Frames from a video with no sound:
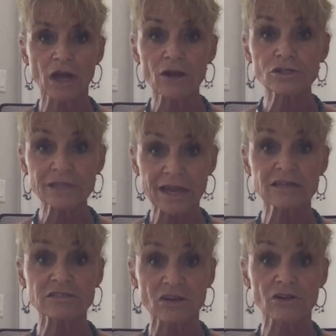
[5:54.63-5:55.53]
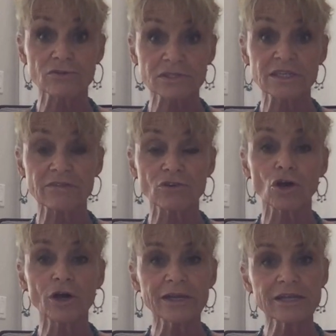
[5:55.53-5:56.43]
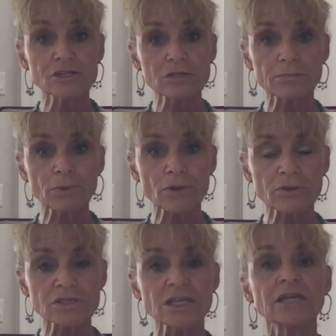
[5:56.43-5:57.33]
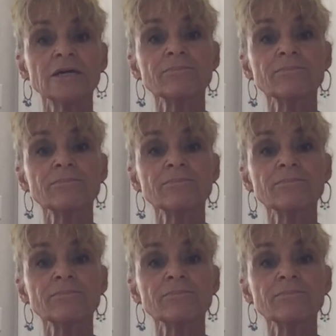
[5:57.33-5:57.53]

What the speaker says: our tax dollars that have gone into the purse